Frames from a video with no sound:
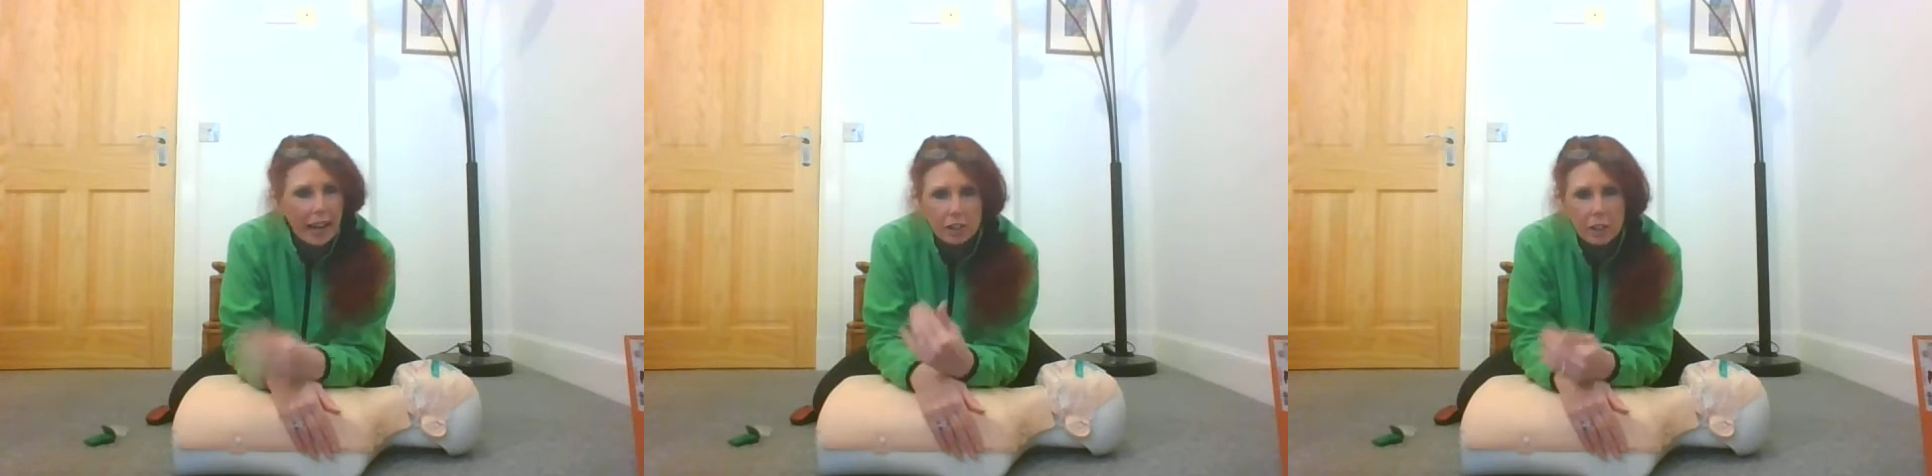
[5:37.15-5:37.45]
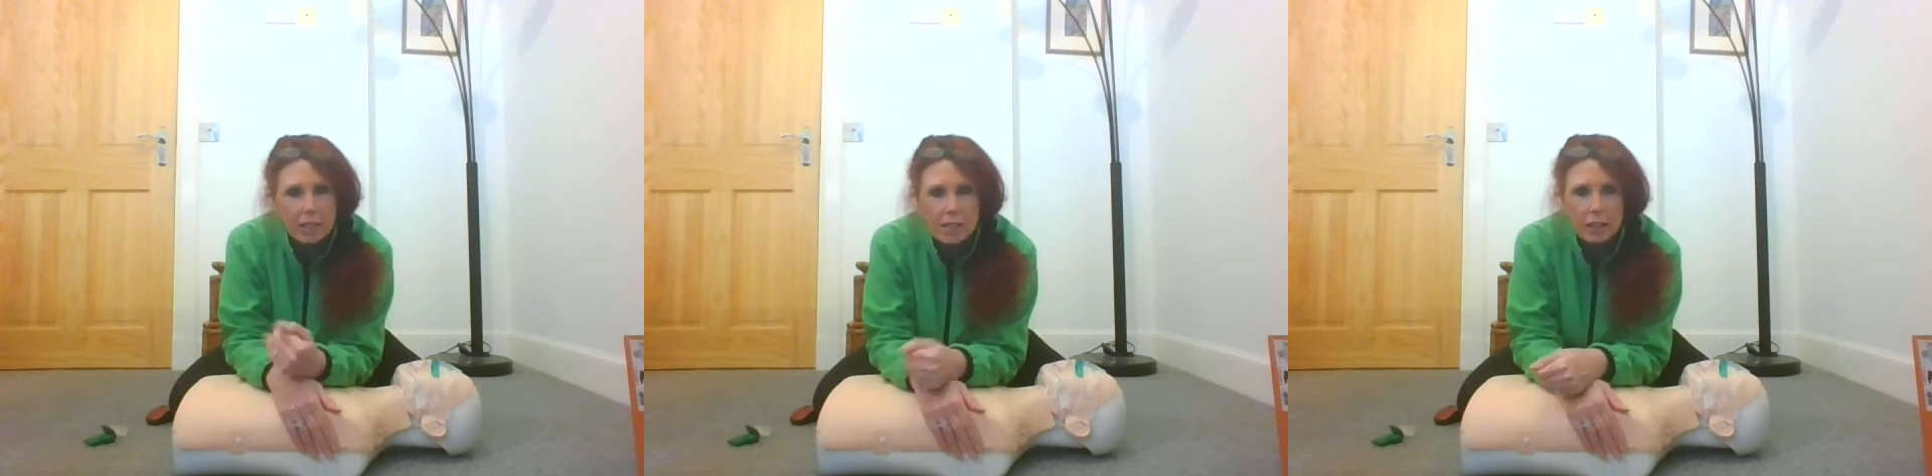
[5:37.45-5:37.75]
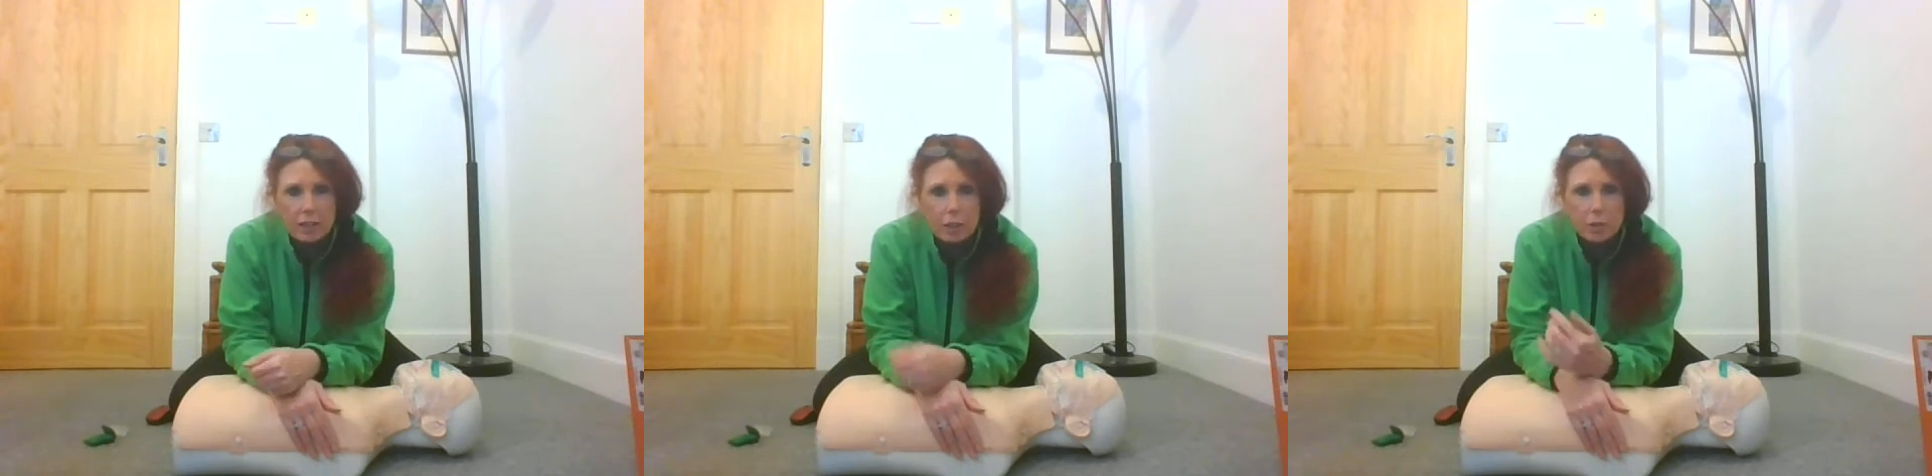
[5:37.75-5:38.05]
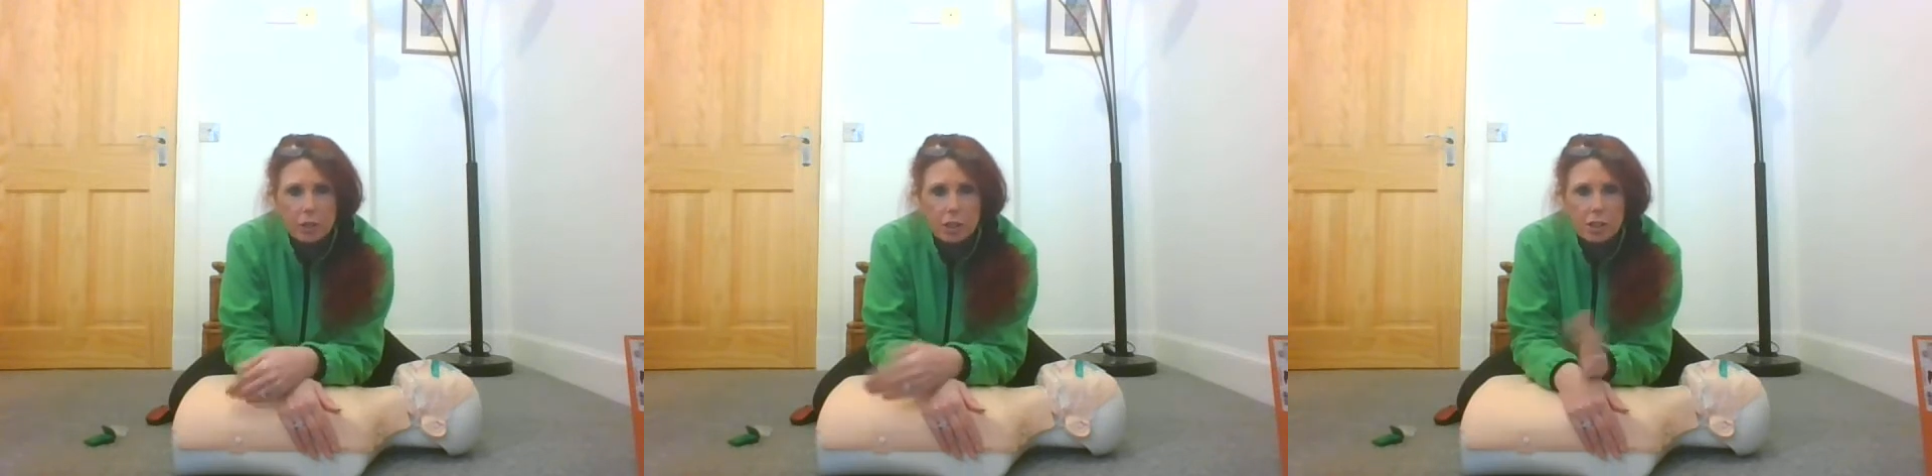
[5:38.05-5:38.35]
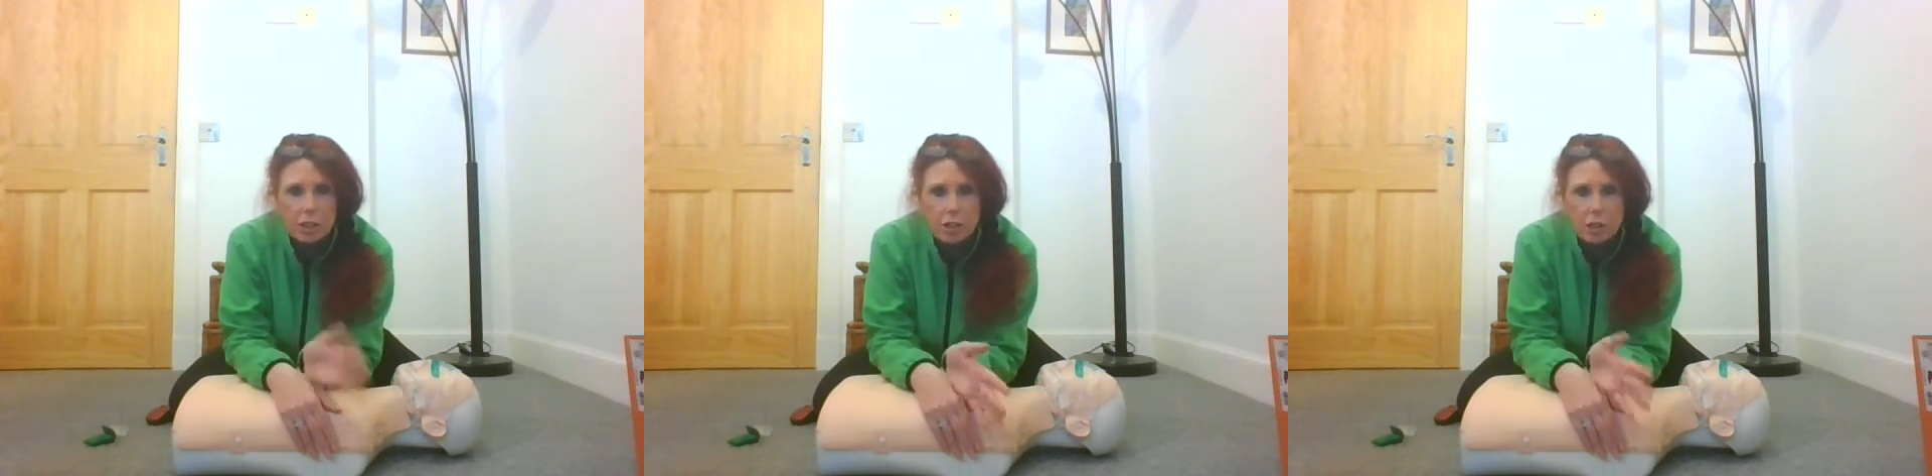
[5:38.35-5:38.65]
And you continue
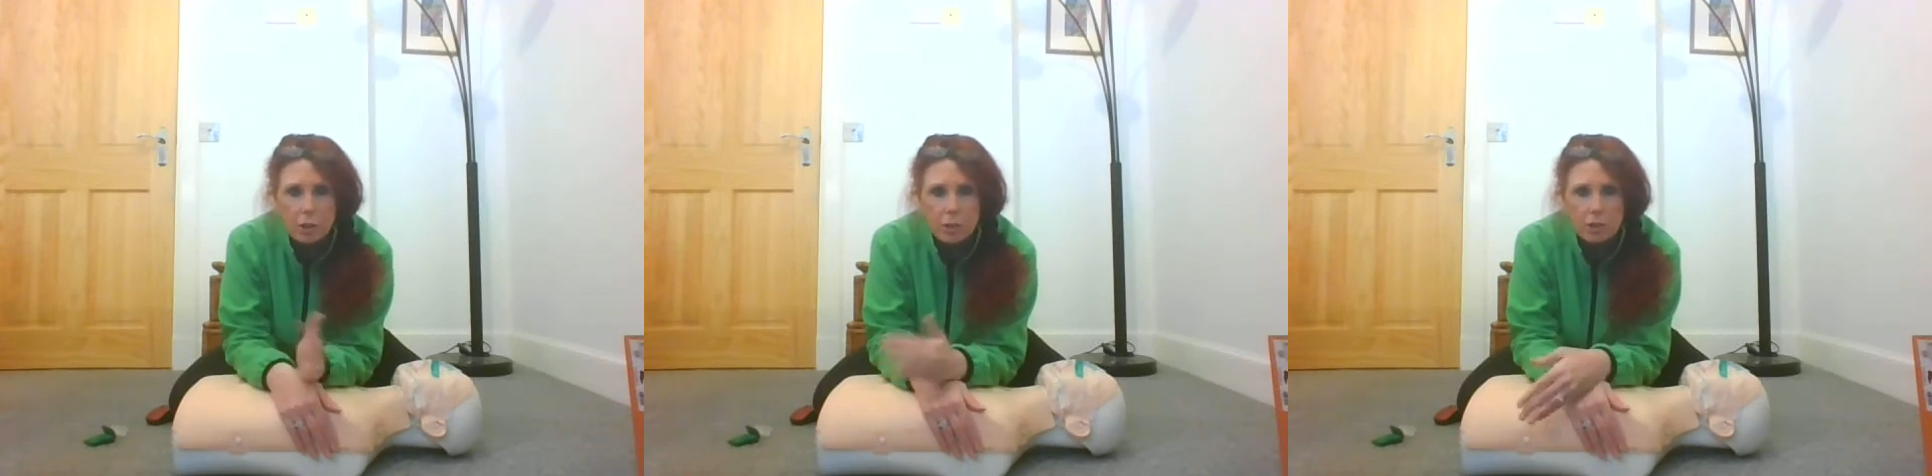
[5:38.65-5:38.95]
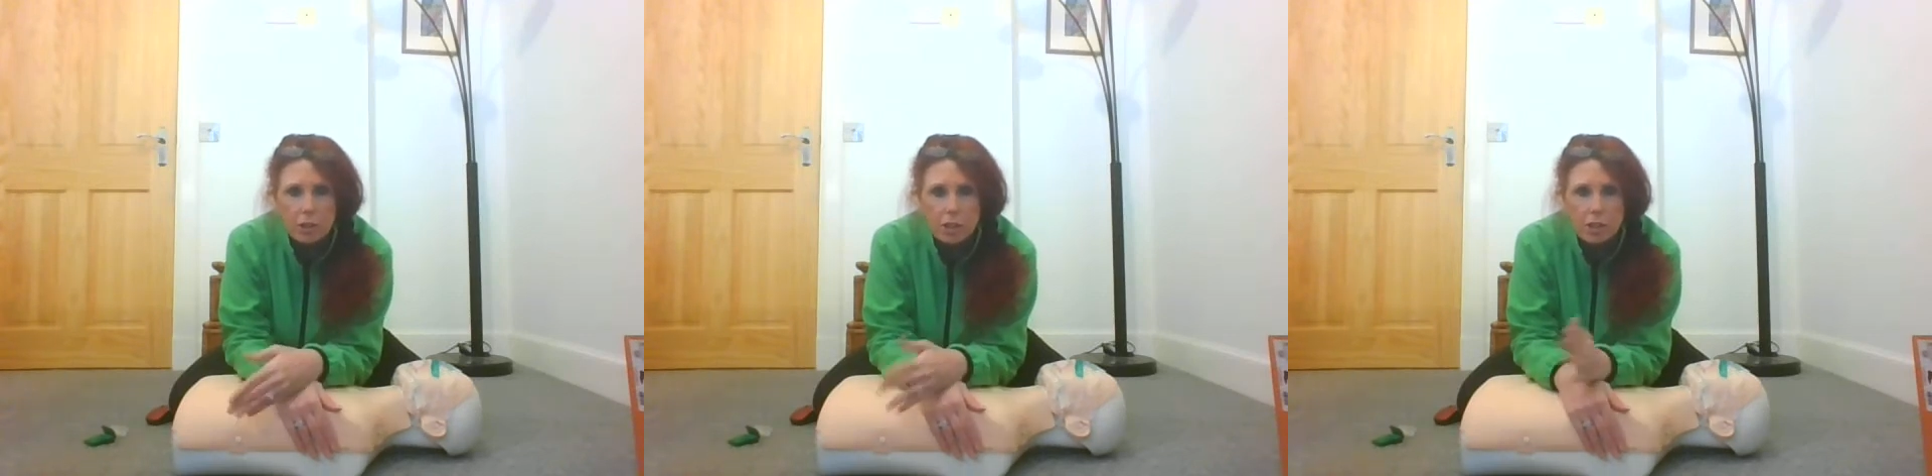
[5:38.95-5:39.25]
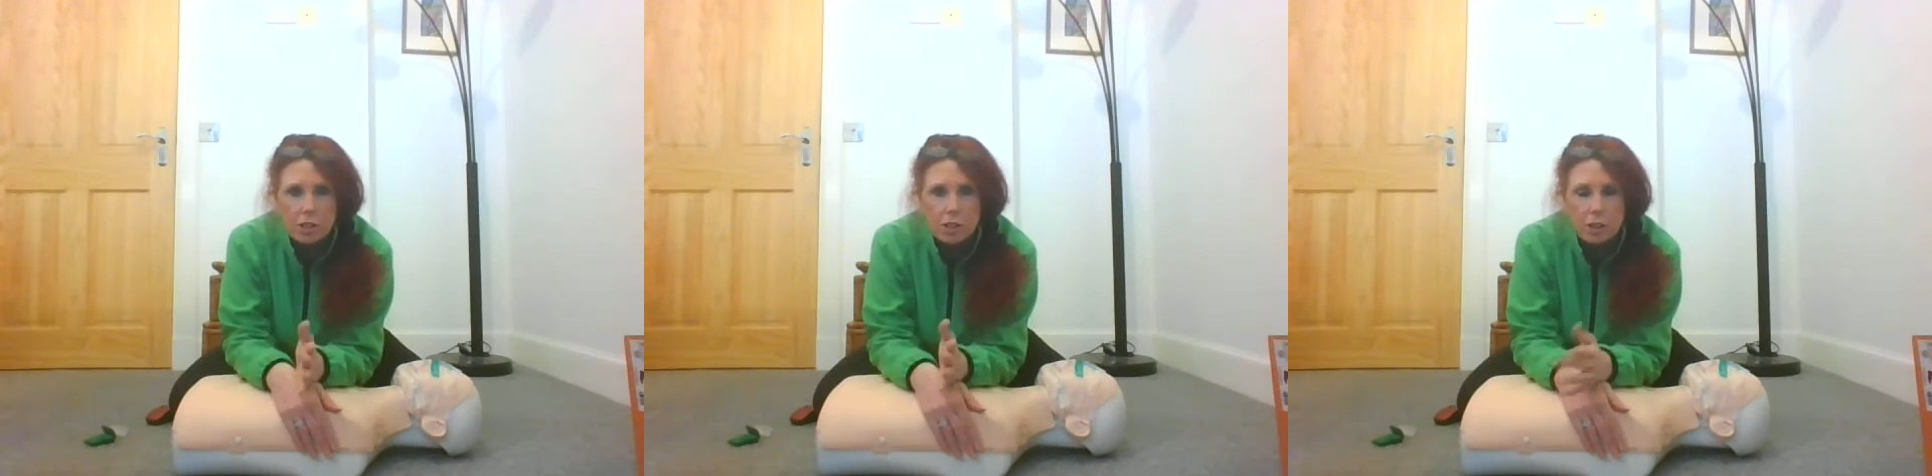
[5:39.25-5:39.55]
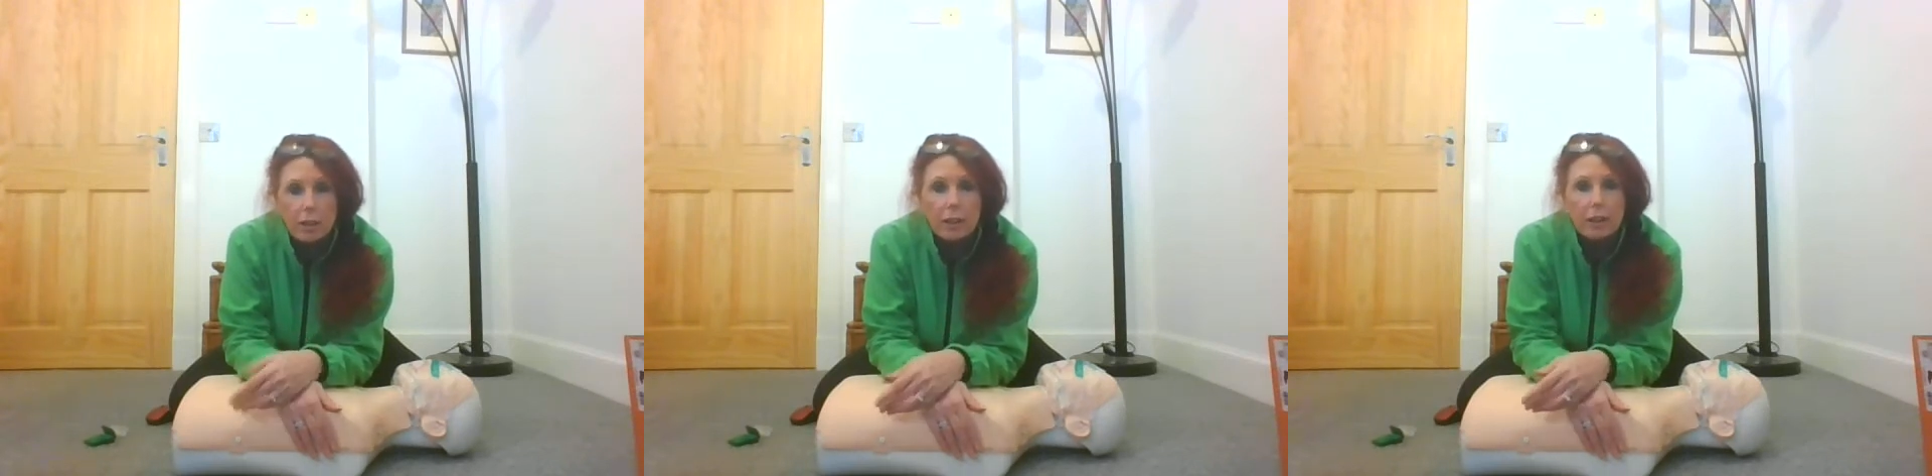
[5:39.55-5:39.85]
30 and 2, 30 and 2